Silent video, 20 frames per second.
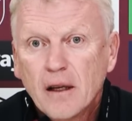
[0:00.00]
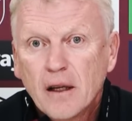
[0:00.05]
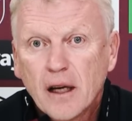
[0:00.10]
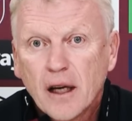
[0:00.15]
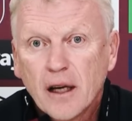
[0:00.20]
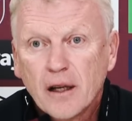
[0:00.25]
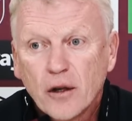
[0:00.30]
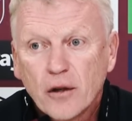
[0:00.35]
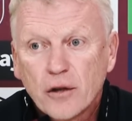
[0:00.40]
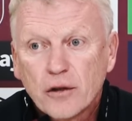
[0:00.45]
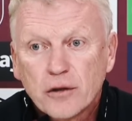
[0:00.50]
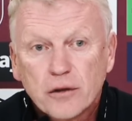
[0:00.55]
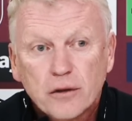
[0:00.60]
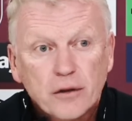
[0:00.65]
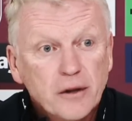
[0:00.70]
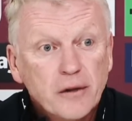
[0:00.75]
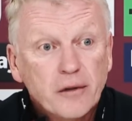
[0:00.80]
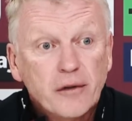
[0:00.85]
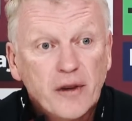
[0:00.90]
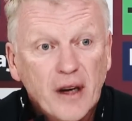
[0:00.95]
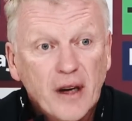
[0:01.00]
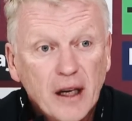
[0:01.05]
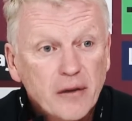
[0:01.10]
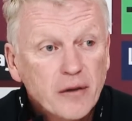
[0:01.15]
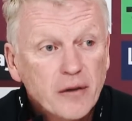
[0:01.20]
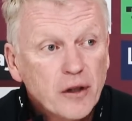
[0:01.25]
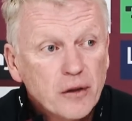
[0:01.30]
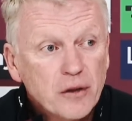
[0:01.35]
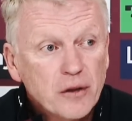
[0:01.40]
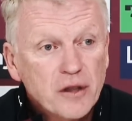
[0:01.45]
And also in
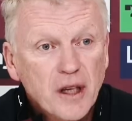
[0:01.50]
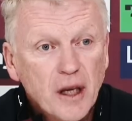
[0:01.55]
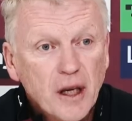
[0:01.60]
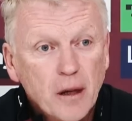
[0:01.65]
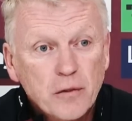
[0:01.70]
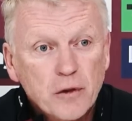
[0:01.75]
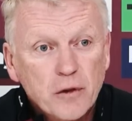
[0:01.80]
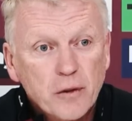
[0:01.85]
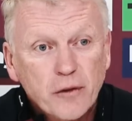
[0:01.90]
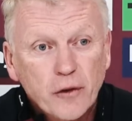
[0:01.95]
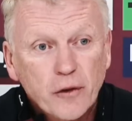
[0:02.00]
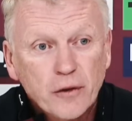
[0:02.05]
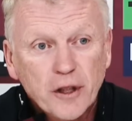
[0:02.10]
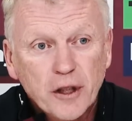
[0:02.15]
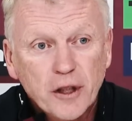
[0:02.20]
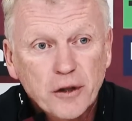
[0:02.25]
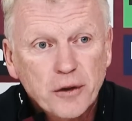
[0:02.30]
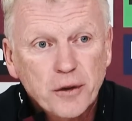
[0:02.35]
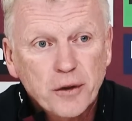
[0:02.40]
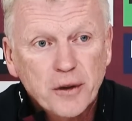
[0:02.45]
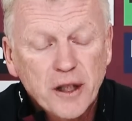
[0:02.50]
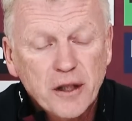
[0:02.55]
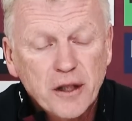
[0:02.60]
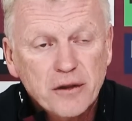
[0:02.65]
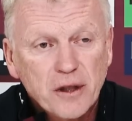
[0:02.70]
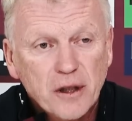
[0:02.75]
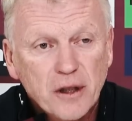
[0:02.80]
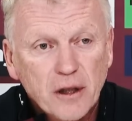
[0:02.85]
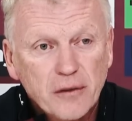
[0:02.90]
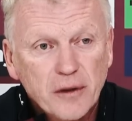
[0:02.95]
5 of those games we've only had 2
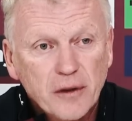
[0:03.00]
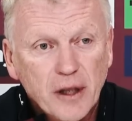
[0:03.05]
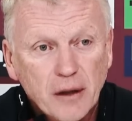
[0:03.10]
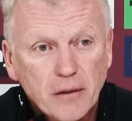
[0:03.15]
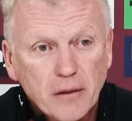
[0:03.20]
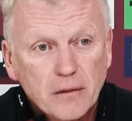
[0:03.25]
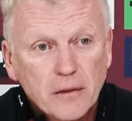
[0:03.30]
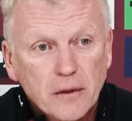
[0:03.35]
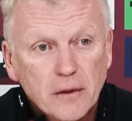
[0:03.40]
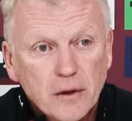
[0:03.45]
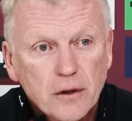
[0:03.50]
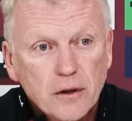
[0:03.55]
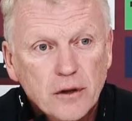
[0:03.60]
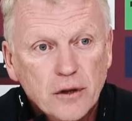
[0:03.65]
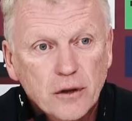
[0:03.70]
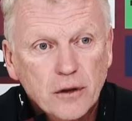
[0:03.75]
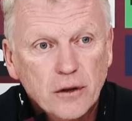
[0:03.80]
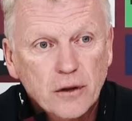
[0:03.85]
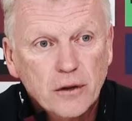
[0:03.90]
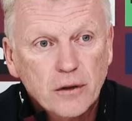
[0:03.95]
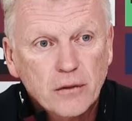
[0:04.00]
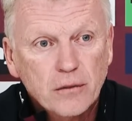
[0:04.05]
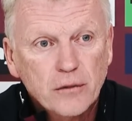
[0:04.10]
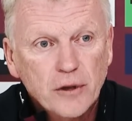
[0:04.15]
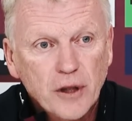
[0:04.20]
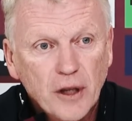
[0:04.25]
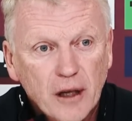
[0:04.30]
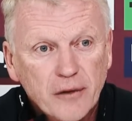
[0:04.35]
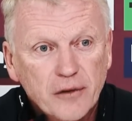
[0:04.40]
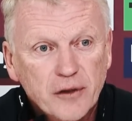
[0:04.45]
days recovery. So
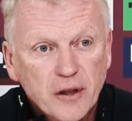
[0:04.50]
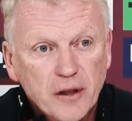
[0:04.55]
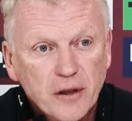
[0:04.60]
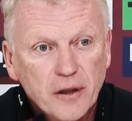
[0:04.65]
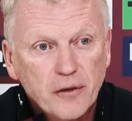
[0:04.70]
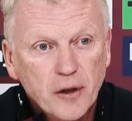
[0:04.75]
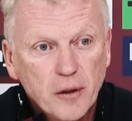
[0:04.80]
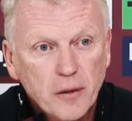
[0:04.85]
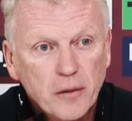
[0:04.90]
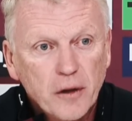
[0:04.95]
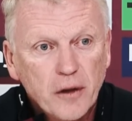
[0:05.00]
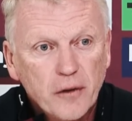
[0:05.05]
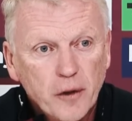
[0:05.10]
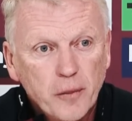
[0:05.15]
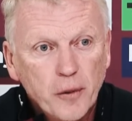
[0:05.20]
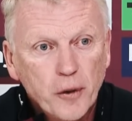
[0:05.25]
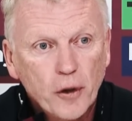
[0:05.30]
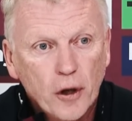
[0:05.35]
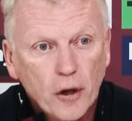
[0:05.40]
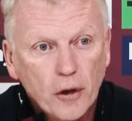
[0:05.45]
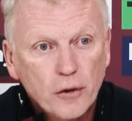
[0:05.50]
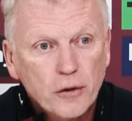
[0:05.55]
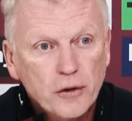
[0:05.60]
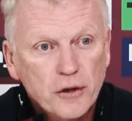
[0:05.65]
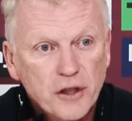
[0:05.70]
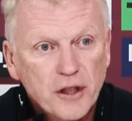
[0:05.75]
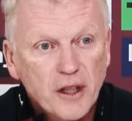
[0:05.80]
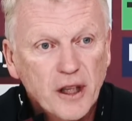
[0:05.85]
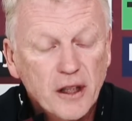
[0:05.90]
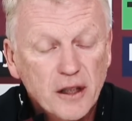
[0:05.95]
you have to, if you put all
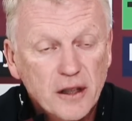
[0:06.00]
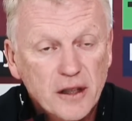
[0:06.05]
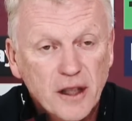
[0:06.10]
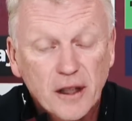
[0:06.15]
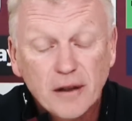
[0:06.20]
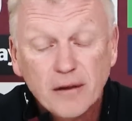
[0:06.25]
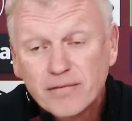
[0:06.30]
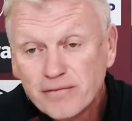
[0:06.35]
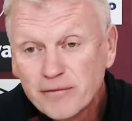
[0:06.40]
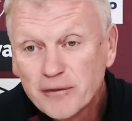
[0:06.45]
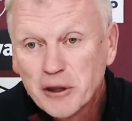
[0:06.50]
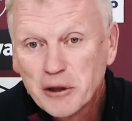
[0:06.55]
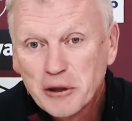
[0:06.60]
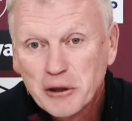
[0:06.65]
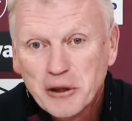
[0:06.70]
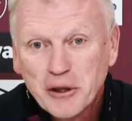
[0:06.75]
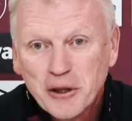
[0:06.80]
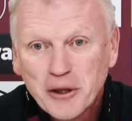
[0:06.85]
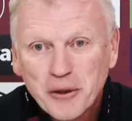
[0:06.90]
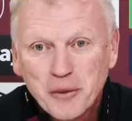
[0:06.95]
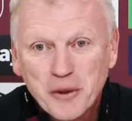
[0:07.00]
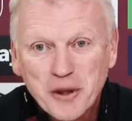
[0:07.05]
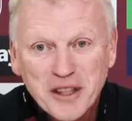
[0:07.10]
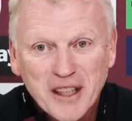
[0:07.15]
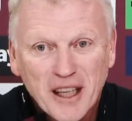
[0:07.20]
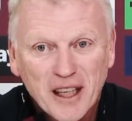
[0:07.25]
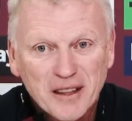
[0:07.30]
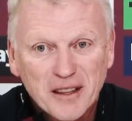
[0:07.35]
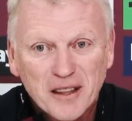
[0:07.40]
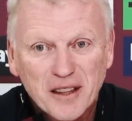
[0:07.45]
those things in, we
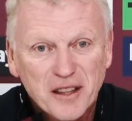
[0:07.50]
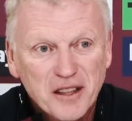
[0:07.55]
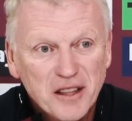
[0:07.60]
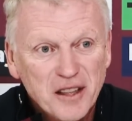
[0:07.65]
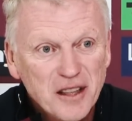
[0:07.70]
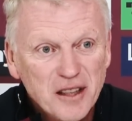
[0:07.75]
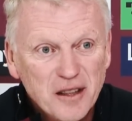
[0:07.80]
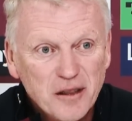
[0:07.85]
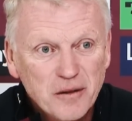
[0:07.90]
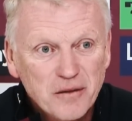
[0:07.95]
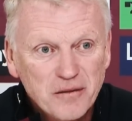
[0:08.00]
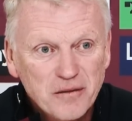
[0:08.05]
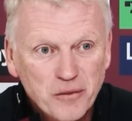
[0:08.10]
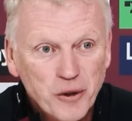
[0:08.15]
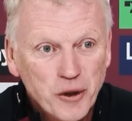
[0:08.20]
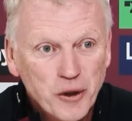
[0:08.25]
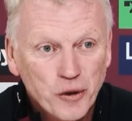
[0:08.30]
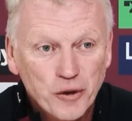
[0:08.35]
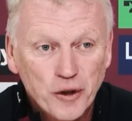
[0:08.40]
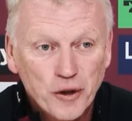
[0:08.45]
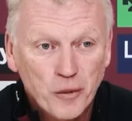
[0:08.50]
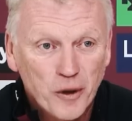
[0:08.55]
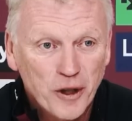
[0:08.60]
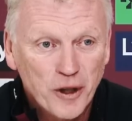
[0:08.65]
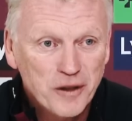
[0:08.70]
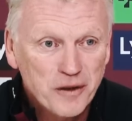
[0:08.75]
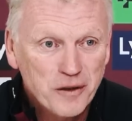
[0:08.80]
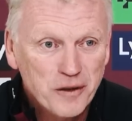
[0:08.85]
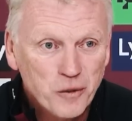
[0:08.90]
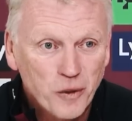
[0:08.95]
started the season with only
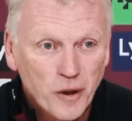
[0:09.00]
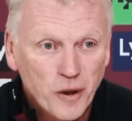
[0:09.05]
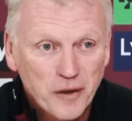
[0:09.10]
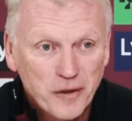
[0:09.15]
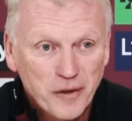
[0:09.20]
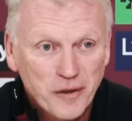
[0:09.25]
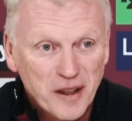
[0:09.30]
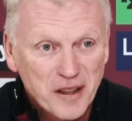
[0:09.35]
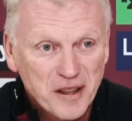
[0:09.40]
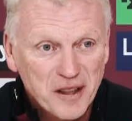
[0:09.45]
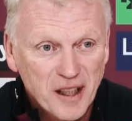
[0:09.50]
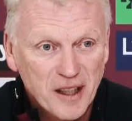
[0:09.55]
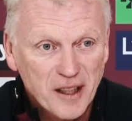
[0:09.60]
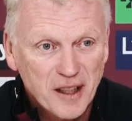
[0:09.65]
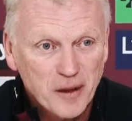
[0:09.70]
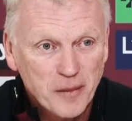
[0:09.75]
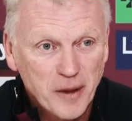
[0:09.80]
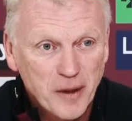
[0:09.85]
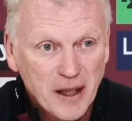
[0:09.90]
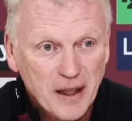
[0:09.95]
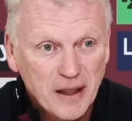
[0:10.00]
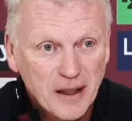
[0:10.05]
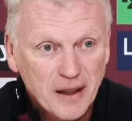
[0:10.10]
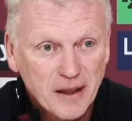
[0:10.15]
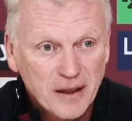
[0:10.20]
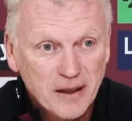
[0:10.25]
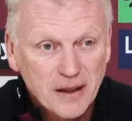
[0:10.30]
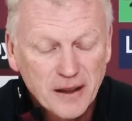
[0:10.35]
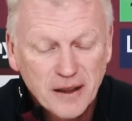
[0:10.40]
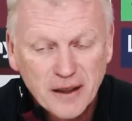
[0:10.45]
one fit centre back,
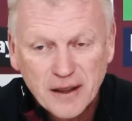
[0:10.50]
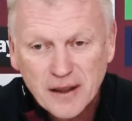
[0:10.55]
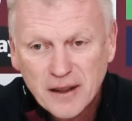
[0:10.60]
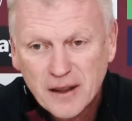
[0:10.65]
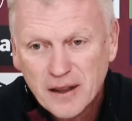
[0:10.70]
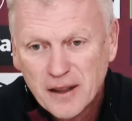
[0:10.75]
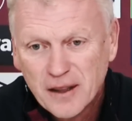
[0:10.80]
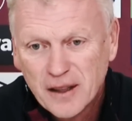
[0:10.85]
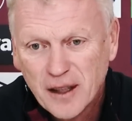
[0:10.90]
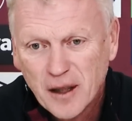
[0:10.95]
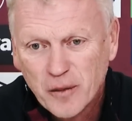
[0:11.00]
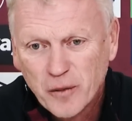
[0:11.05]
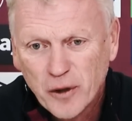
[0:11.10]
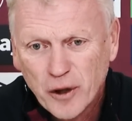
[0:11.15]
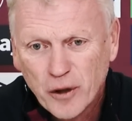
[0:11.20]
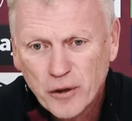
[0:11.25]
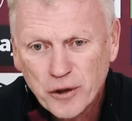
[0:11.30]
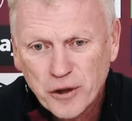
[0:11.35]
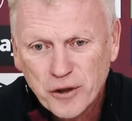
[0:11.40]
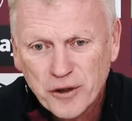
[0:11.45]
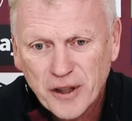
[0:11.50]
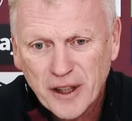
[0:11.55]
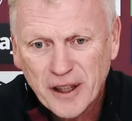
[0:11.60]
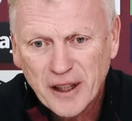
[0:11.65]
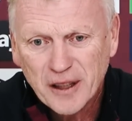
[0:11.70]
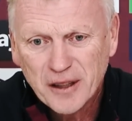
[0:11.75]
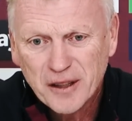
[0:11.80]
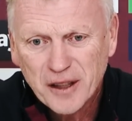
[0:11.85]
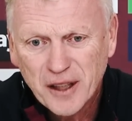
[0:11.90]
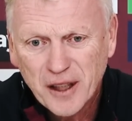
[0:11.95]
and we're also trying
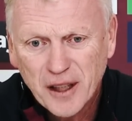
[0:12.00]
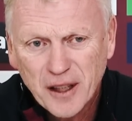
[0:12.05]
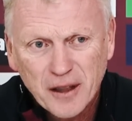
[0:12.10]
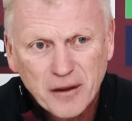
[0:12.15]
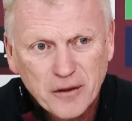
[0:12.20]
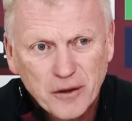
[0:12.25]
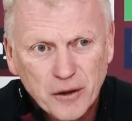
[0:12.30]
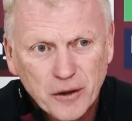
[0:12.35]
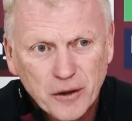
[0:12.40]
to integrate